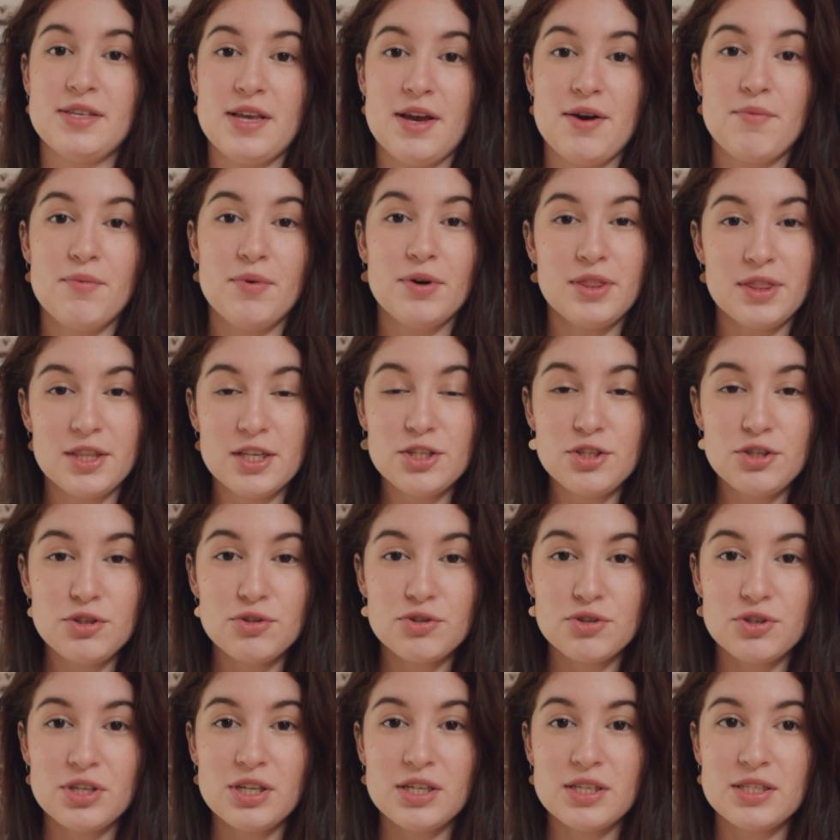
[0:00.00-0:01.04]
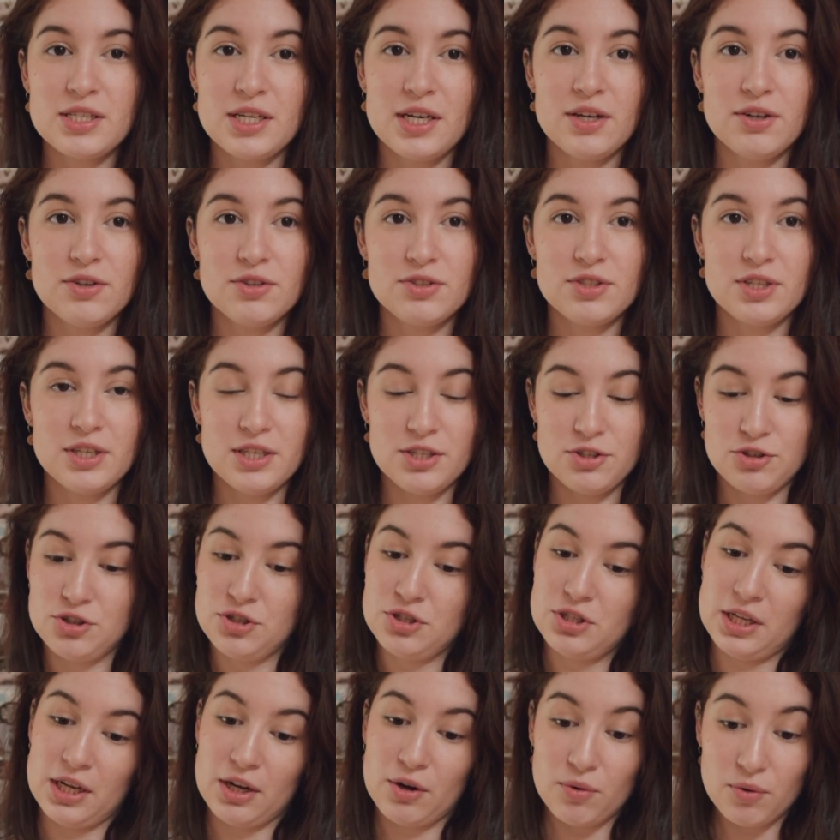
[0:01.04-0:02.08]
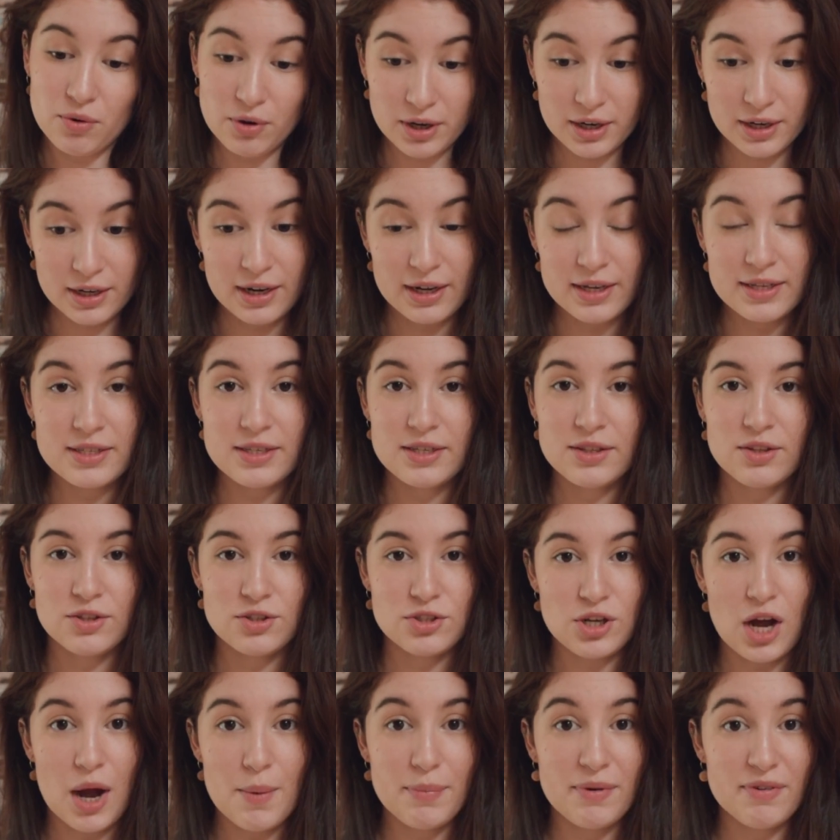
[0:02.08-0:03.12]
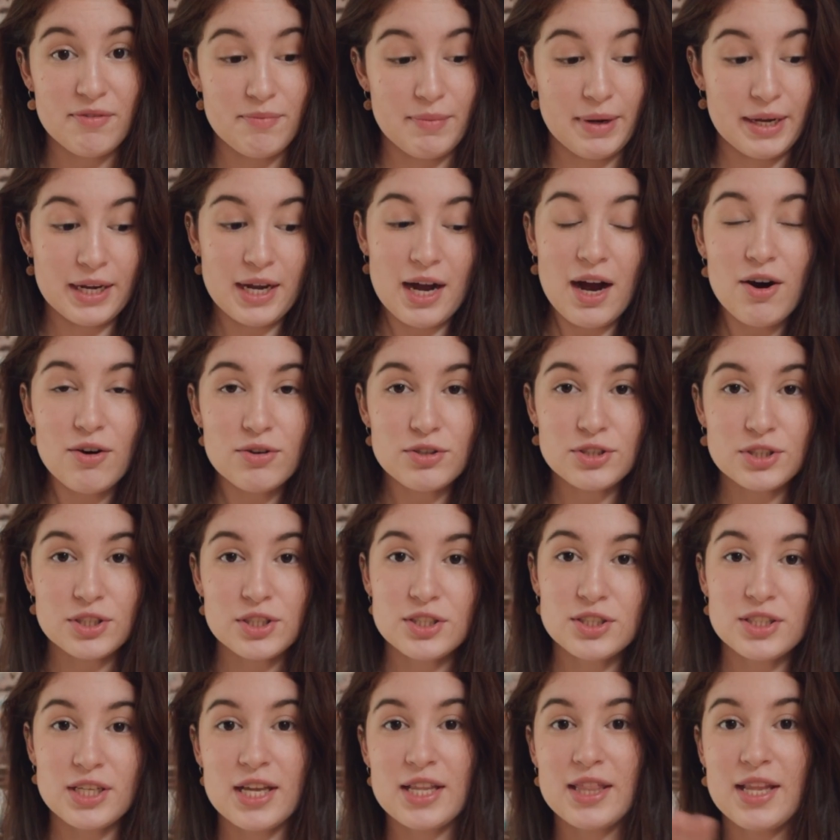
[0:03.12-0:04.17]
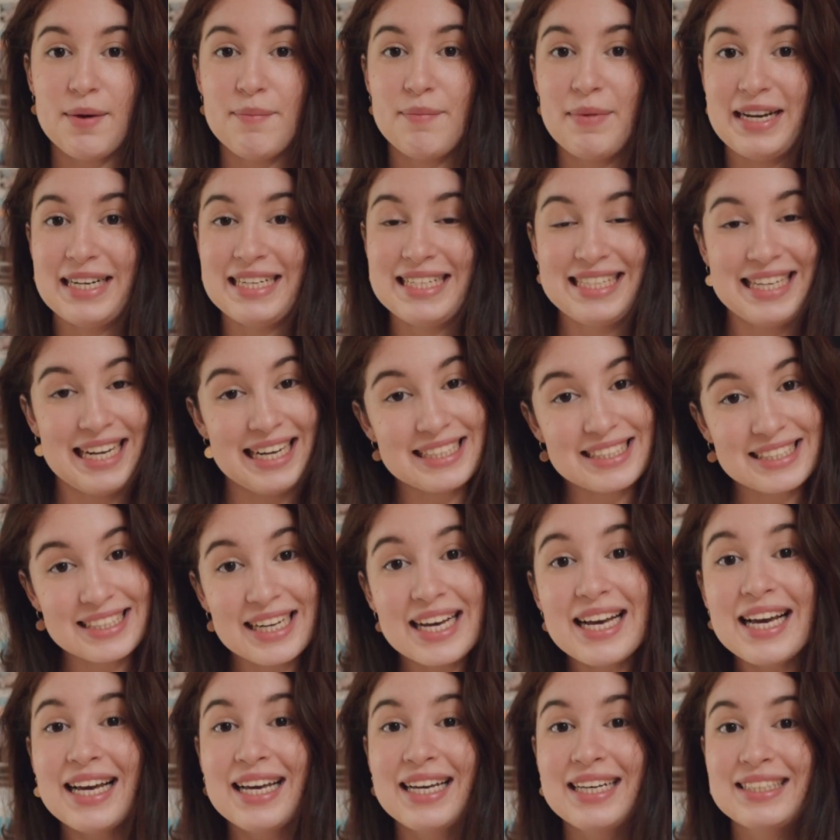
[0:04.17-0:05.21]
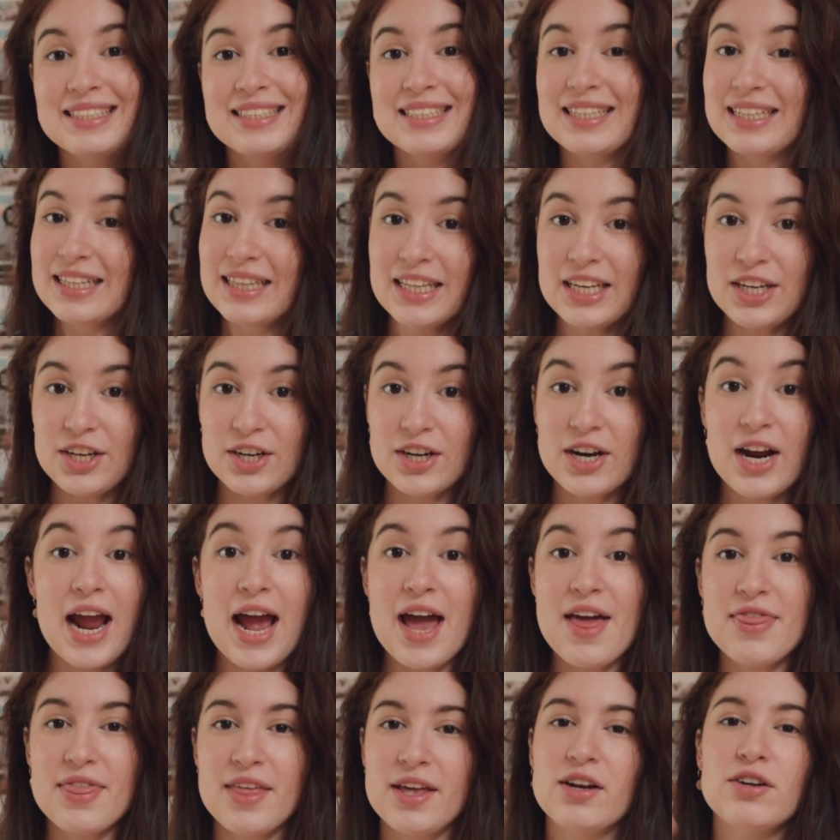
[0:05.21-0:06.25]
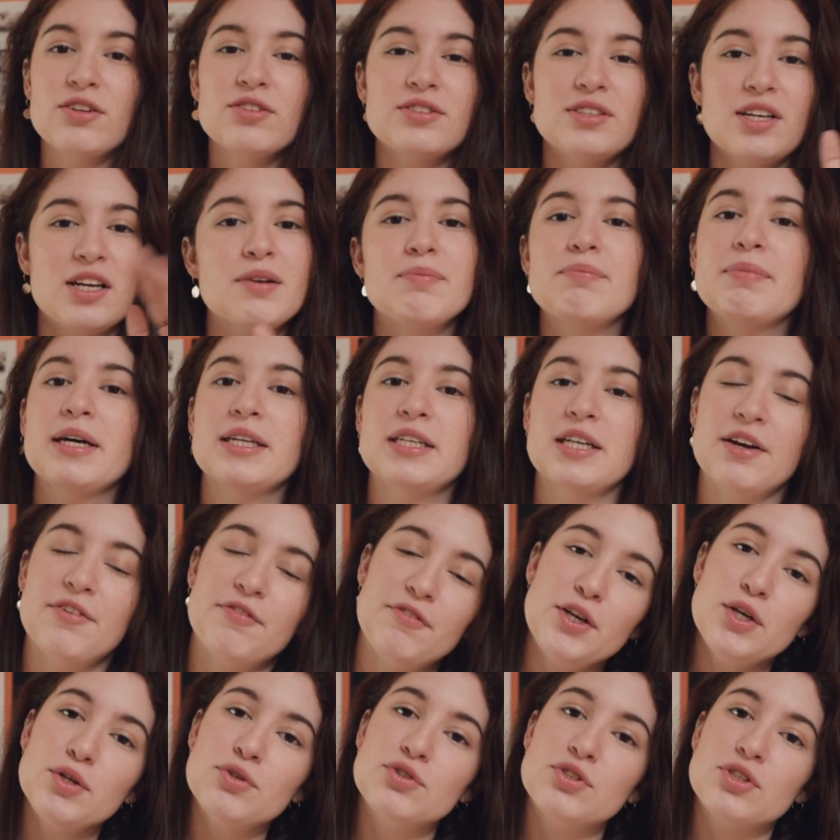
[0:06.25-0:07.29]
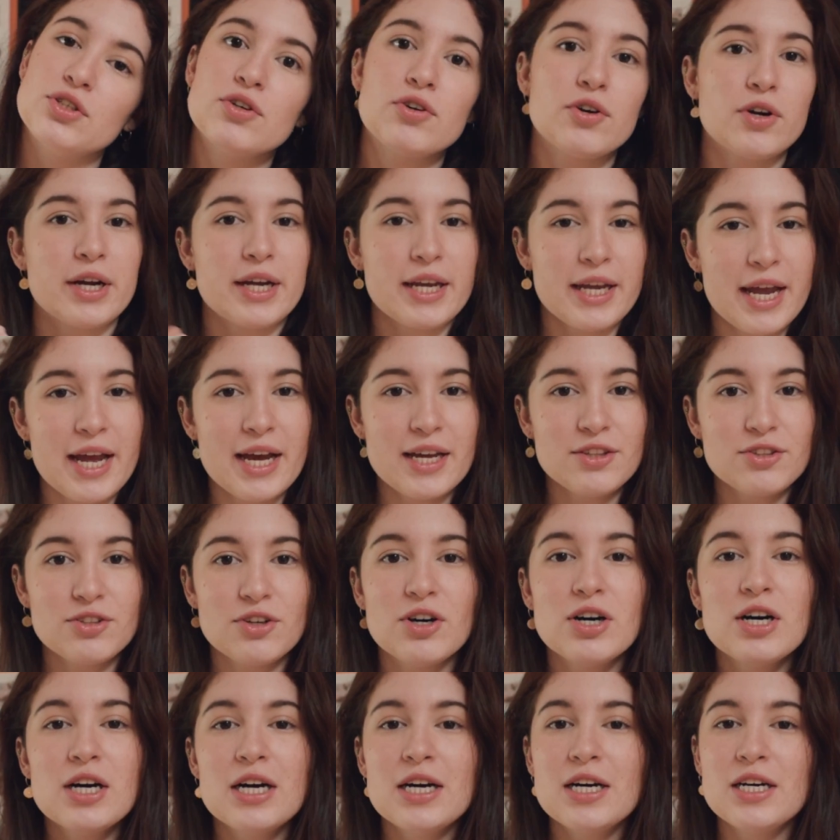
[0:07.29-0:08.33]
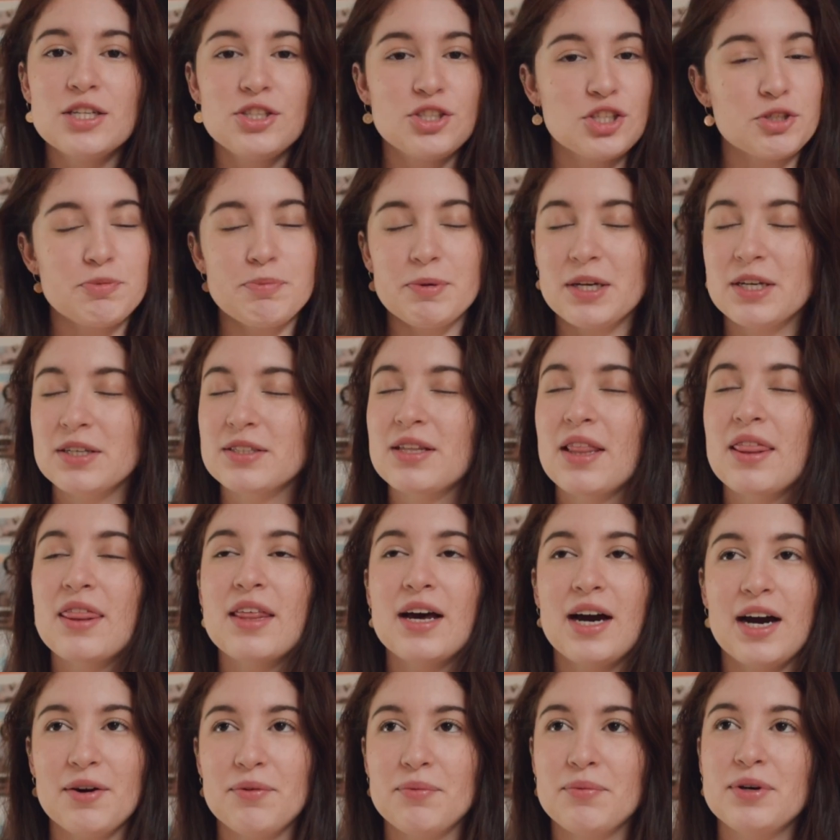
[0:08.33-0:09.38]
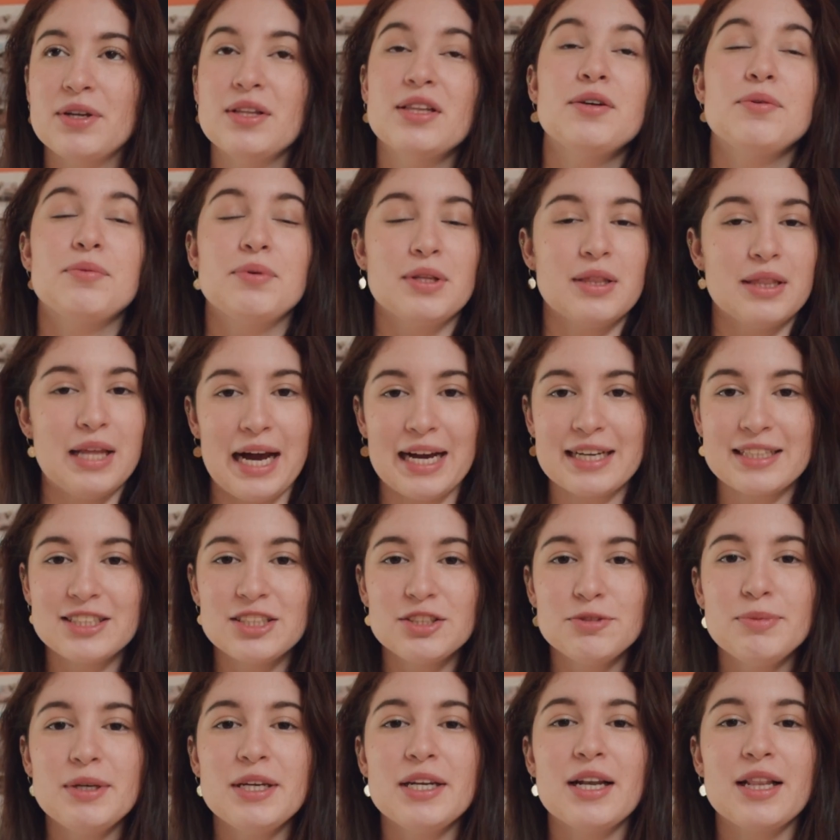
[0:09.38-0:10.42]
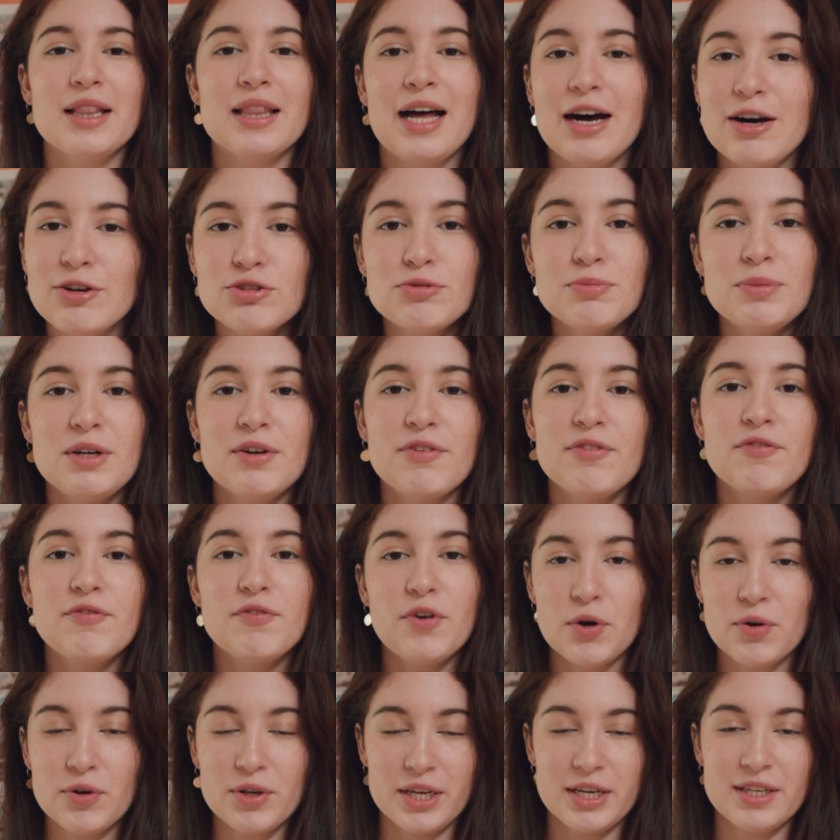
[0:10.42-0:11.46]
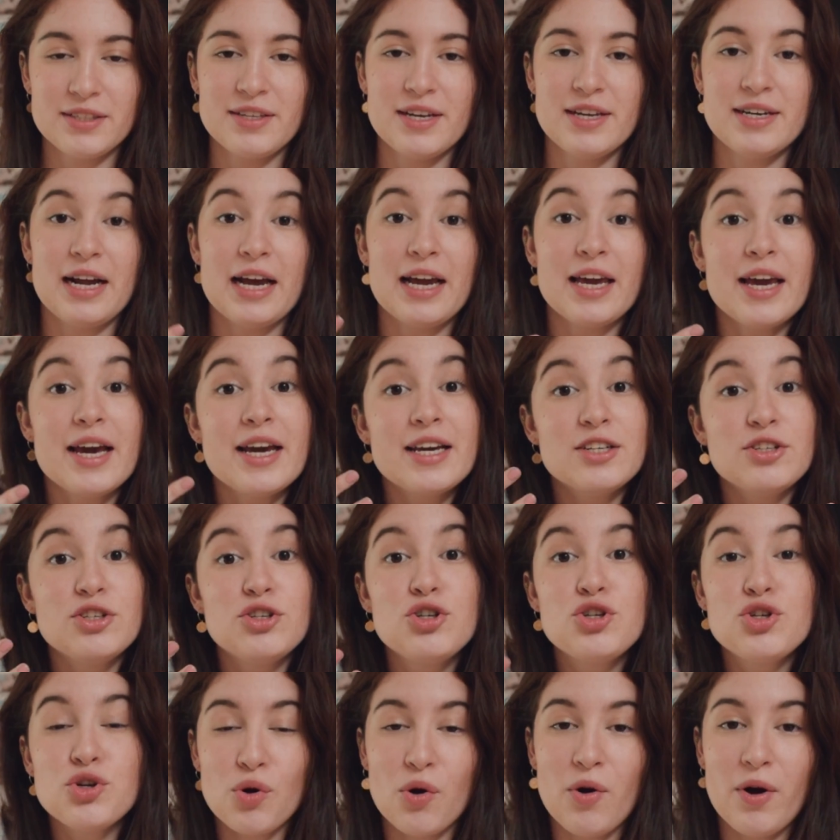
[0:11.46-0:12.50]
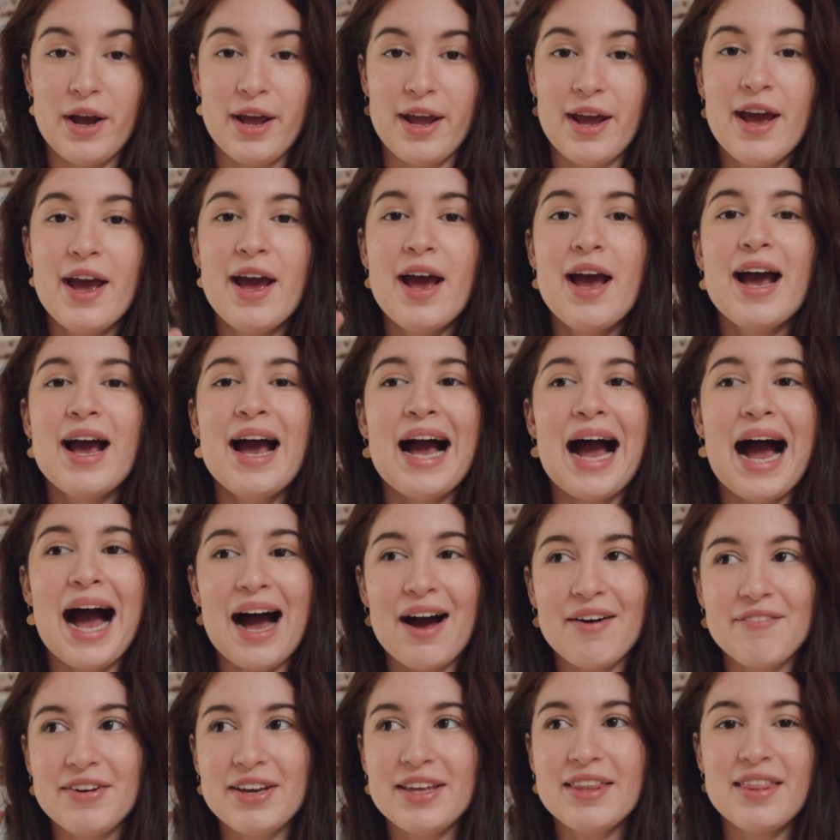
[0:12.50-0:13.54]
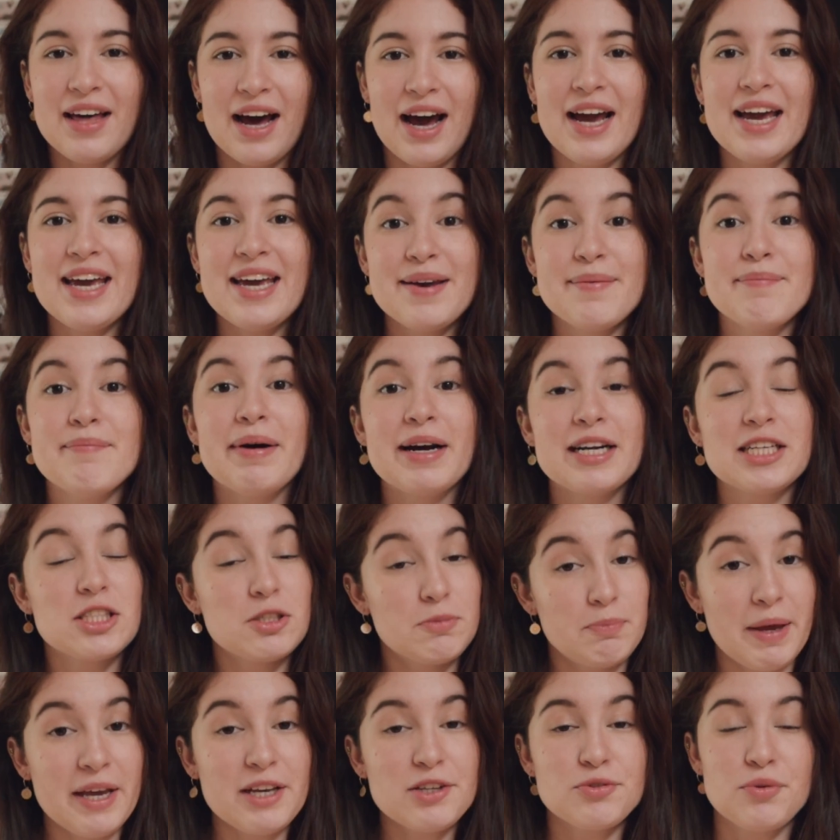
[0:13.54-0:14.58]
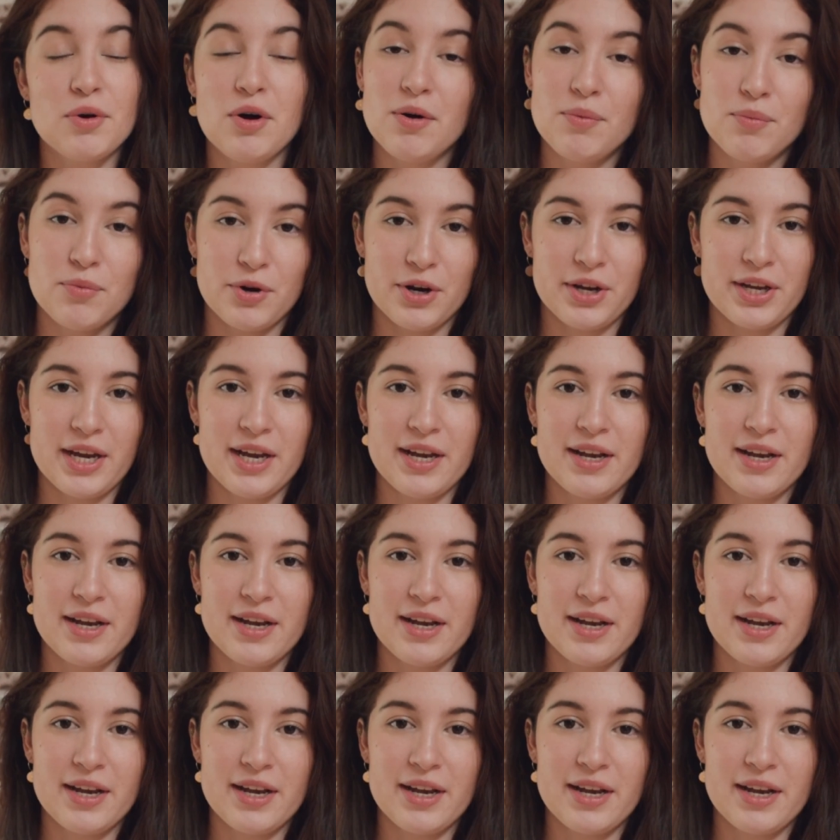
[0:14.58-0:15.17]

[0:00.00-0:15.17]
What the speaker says: And what this usually entails is just like organizing the top of my counters and that my desk is clear, and then I'll set up my diffuser or a candle just because that really relaxes me and allows me to focus, and I enjoy having that in my space while I'm working.